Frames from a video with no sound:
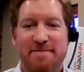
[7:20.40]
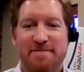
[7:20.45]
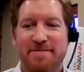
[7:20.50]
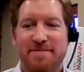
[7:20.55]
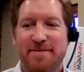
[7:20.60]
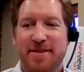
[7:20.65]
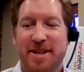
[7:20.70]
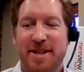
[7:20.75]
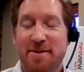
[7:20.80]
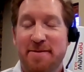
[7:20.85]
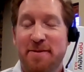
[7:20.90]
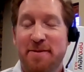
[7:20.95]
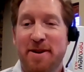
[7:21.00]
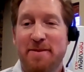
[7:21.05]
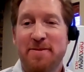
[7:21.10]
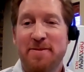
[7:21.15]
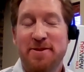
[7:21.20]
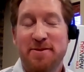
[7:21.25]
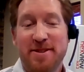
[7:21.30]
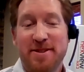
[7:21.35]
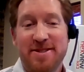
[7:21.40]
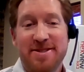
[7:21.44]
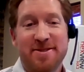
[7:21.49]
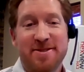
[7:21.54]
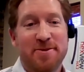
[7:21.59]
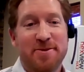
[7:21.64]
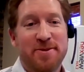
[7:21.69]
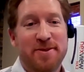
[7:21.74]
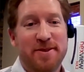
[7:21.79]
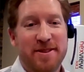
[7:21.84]
Interferometry is
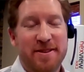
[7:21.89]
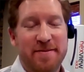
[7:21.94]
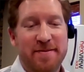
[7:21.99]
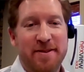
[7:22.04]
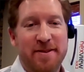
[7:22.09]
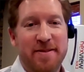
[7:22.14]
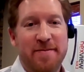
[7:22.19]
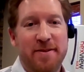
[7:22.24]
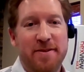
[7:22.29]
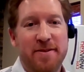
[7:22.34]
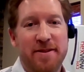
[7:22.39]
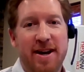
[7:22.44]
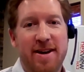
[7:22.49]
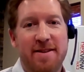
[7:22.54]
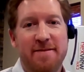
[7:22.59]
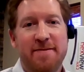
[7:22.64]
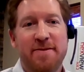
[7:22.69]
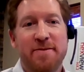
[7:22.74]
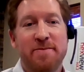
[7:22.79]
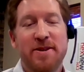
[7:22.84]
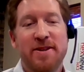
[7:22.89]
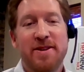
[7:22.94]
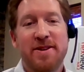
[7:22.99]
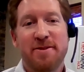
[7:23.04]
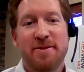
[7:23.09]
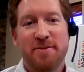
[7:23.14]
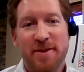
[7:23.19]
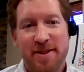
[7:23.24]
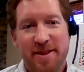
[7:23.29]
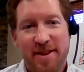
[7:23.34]
cool. If you're not familiar
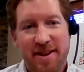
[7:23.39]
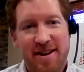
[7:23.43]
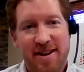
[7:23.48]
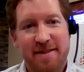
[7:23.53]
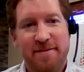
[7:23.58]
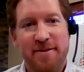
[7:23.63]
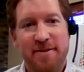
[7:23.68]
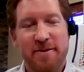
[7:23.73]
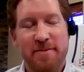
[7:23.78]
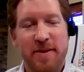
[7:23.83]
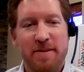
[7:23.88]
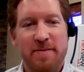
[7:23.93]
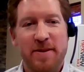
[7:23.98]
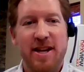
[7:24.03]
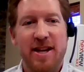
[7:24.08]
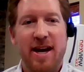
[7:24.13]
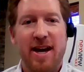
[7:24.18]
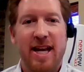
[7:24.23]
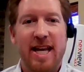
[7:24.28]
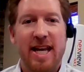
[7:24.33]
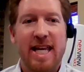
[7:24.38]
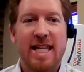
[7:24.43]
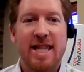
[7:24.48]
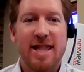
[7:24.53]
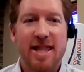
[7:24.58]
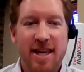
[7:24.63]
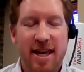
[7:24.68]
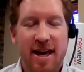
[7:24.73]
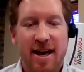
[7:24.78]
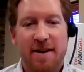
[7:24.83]
with it, if you're maybe not in
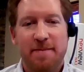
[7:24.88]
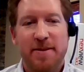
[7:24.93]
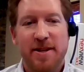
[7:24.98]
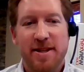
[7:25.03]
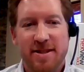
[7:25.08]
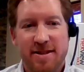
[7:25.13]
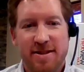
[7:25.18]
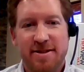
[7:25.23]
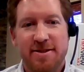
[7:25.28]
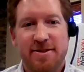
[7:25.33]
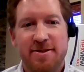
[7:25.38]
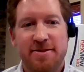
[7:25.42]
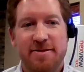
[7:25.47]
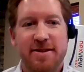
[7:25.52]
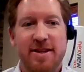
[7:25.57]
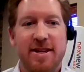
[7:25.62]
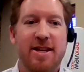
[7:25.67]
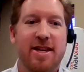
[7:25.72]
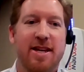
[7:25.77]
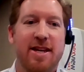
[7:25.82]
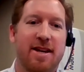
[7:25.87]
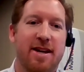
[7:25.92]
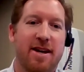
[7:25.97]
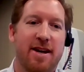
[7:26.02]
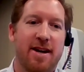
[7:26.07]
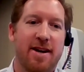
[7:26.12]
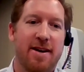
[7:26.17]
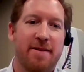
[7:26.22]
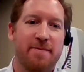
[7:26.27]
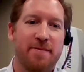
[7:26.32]
the optics industry,
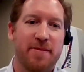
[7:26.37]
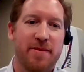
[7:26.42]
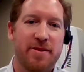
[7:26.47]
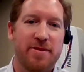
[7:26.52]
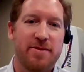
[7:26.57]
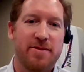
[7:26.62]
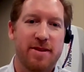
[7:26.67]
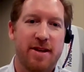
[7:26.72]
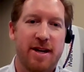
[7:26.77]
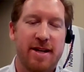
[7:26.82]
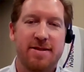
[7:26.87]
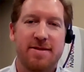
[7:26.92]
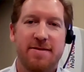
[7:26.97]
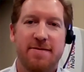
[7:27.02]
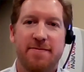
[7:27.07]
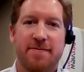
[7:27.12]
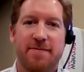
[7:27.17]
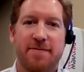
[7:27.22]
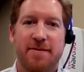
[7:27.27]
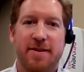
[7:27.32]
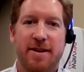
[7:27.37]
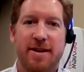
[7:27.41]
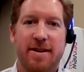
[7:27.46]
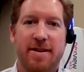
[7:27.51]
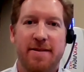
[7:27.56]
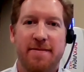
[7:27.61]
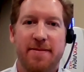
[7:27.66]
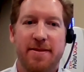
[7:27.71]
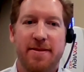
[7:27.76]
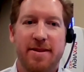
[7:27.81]
there's lots of
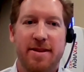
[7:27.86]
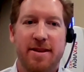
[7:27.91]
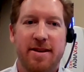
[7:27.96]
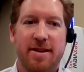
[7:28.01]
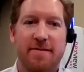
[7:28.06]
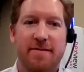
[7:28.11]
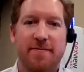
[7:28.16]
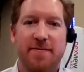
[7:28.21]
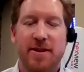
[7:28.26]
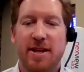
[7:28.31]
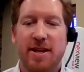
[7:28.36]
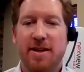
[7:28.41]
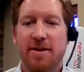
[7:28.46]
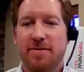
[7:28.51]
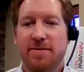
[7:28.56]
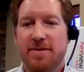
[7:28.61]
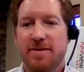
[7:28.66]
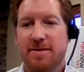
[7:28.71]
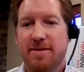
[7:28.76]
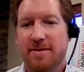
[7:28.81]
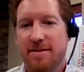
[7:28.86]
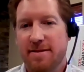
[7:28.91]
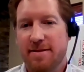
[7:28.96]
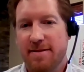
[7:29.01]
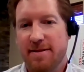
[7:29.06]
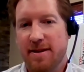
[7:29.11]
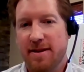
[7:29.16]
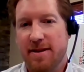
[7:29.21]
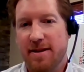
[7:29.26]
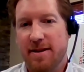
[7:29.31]
videos
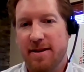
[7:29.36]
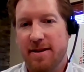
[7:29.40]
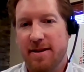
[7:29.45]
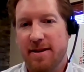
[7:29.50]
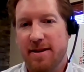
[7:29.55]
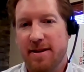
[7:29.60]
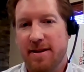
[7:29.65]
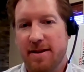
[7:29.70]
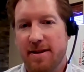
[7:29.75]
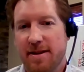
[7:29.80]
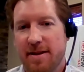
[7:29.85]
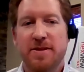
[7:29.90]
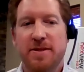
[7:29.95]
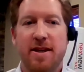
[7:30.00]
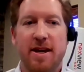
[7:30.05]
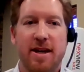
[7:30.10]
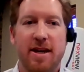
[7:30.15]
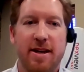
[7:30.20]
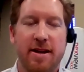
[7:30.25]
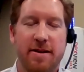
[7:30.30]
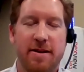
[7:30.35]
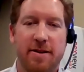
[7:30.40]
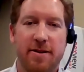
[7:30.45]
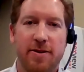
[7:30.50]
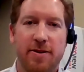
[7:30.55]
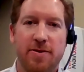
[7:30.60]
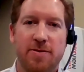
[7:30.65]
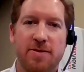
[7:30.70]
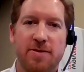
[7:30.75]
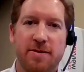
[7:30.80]
on our website
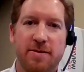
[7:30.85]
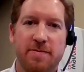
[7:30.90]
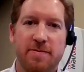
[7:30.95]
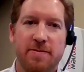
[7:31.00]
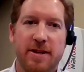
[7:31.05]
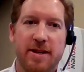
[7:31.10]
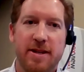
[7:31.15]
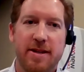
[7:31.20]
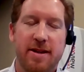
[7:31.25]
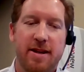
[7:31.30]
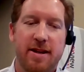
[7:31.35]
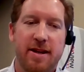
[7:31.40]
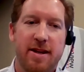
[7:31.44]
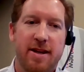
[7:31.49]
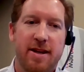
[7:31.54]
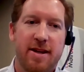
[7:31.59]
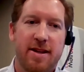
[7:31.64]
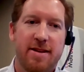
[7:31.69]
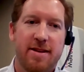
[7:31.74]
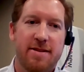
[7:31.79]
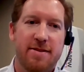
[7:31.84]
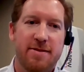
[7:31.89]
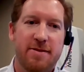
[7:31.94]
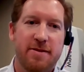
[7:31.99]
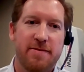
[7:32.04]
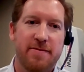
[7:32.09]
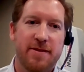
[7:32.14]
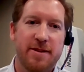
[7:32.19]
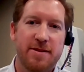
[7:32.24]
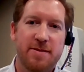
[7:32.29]
and on YouTube that
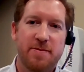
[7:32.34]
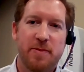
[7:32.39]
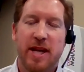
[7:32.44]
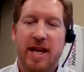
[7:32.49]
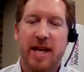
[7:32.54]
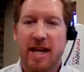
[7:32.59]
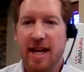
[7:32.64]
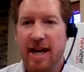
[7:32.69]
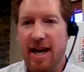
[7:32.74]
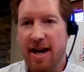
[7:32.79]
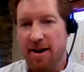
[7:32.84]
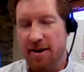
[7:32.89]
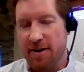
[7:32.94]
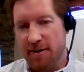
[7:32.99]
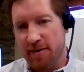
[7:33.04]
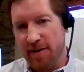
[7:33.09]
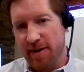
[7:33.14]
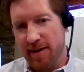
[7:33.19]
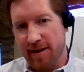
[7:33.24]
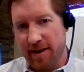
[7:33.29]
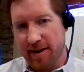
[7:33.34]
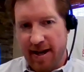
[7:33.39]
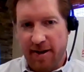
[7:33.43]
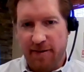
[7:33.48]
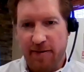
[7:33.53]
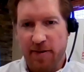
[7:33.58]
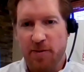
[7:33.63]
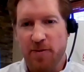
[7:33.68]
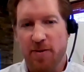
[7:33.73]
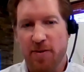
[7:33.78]
sort of explain how
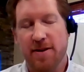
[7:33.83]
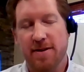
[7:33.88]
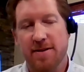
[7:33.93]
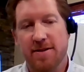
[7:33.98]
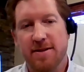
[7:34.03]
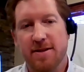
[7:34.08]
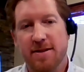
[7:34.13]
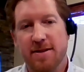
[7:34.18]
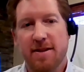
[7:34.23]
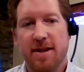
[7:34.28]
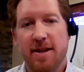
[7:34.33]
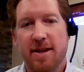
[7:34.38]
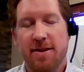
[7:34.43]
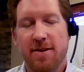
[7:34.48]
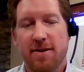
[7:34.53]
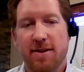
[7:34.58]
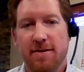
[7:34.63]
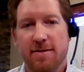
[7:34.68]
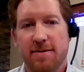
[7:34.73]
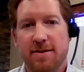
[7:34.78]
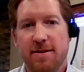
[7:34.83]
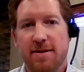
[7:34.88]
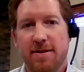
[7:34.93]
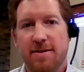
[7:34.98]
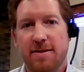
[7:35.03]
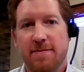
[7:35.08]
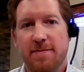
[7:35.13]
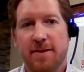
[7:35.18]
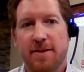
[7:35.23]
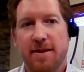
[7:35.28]
it works, and you can
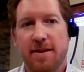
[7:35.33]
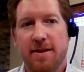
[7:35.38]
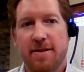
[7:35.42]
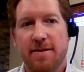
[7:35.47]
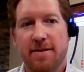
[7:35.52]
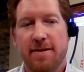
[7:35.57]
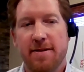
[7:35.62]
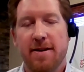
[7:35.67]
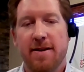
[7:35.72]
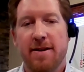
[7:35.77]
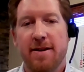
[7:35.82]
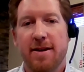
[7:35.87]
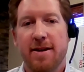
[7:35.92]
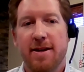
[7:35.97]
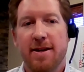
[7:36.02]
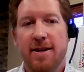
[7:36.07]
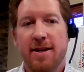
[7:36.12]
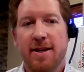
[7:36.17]
see some of the other